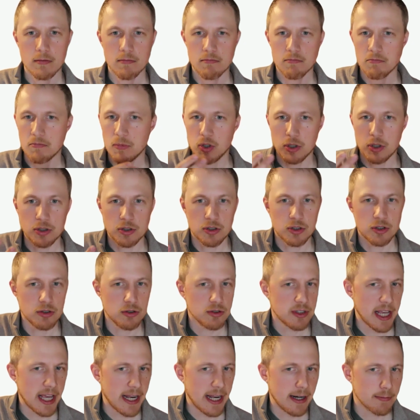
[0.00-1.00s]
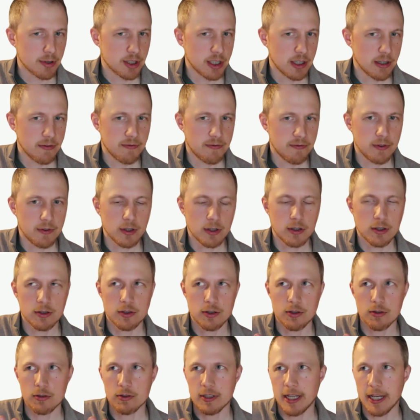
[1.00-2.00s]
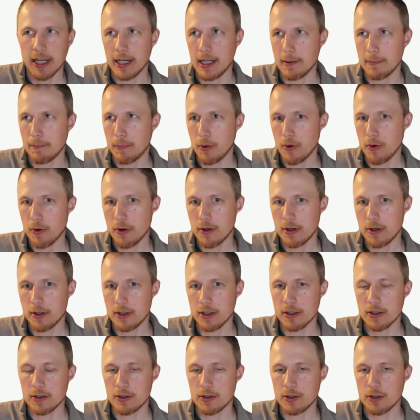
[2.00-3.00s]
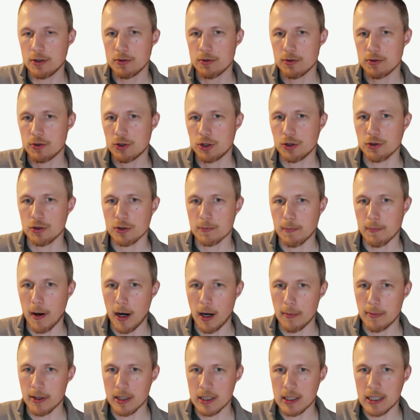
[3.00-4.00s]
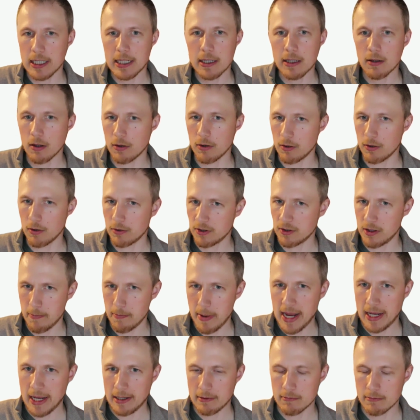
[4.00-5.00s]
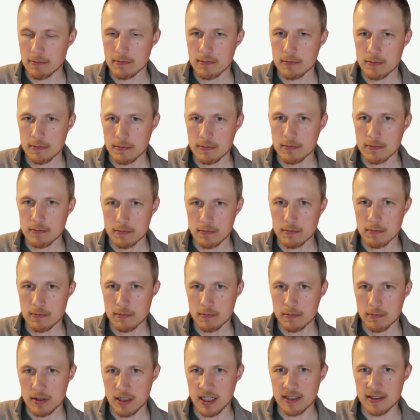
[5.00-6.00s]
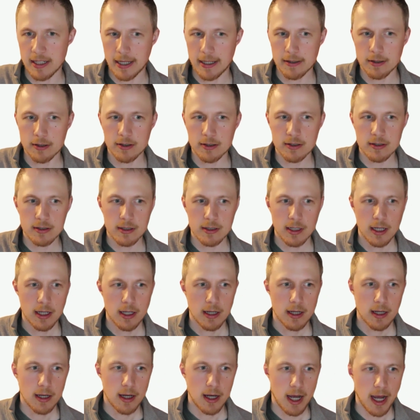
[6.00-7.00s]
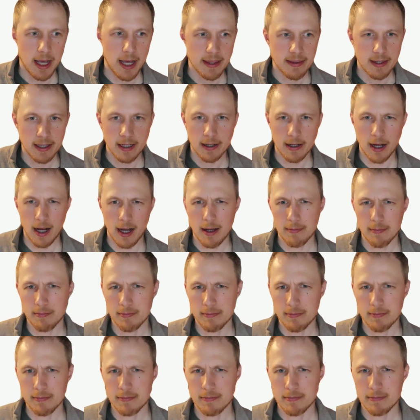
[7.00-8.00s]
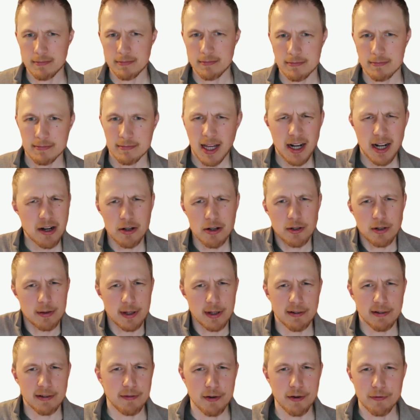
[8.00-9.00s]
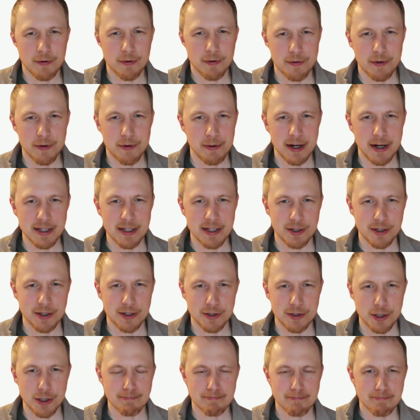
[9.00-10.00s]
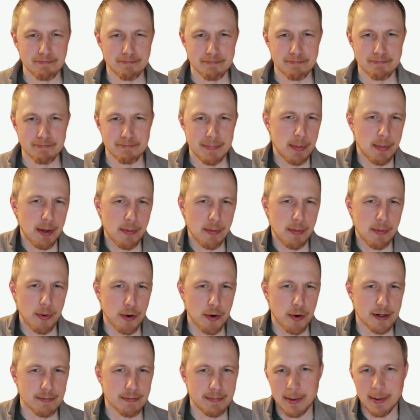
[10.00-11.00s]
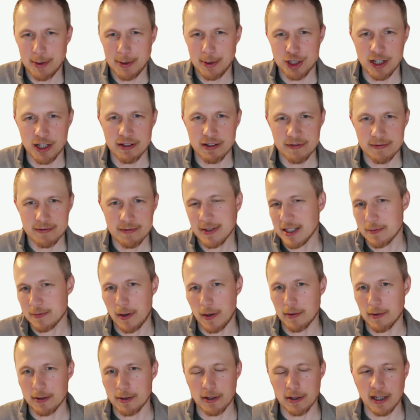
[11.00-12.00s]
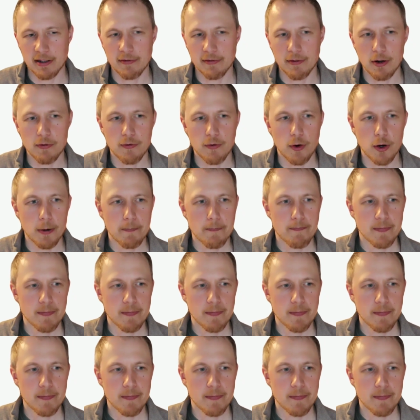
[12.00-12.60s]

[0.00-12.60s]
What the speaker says: You could choose Adam Schiff, you could choose Katie Porter, you could choose Barbara Lee. Those are the main contenders. I don't know who I'm going to vote for the rest of the term. Maybe Porter, maybe Schiff. That's probably who I'm going to vote for.